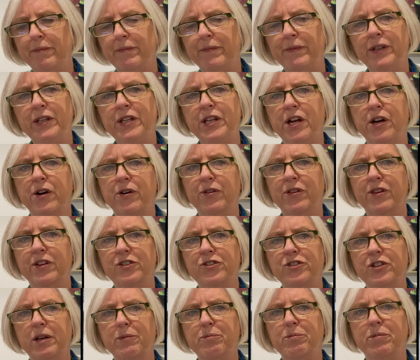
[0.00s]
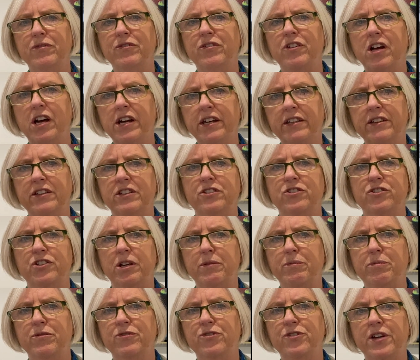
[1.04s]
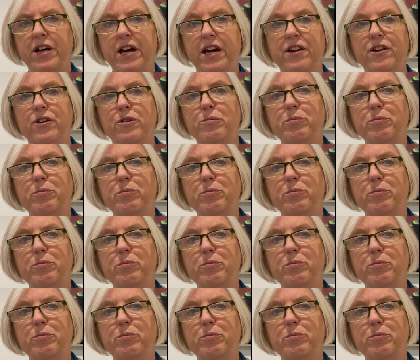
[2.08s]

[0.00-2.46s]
you know, the shape of light and the shape of shadow